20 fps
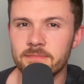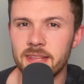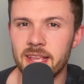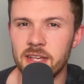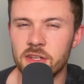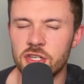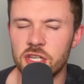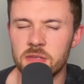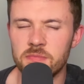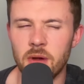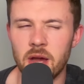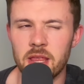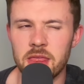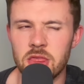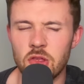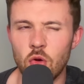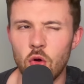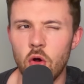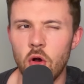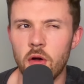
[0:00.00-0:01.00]
It's just my
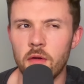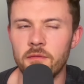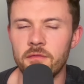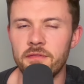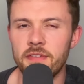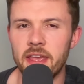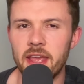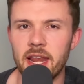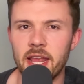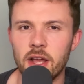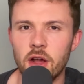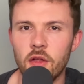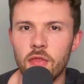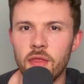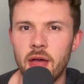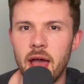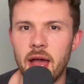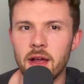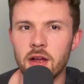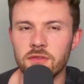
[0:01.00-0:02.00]
thought and feeling on
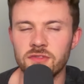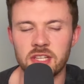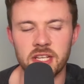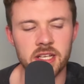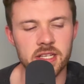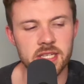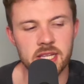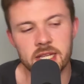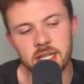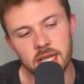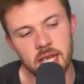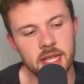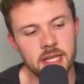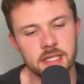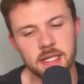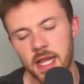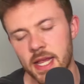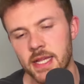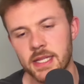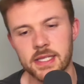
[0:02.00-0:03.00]
that. Obviously, because
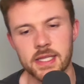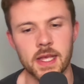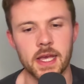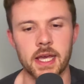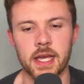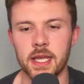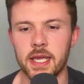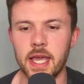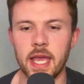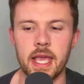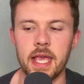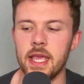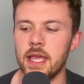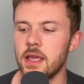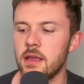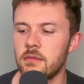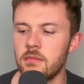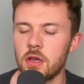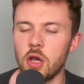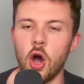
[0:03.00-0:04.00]
he's the key
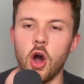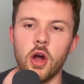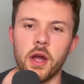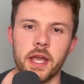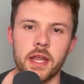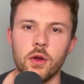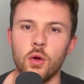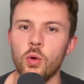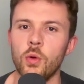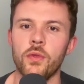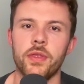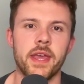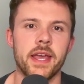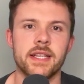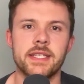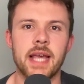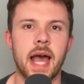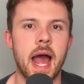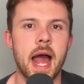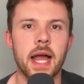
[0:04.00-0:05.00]
cog in all the
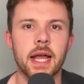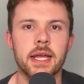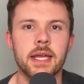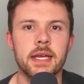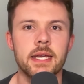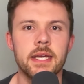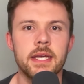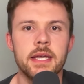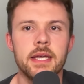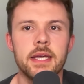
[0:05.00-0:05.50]
attack.